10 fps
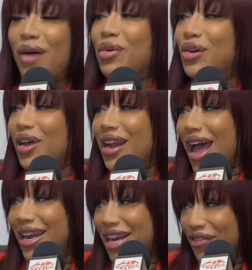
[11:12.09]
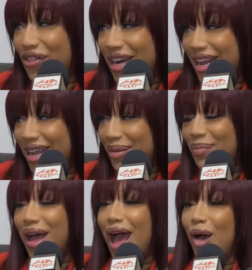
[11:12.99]
I would do a lot differently,
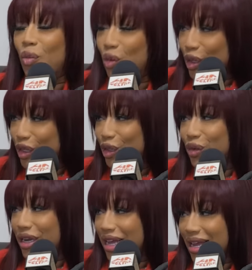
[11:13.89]
but I would do it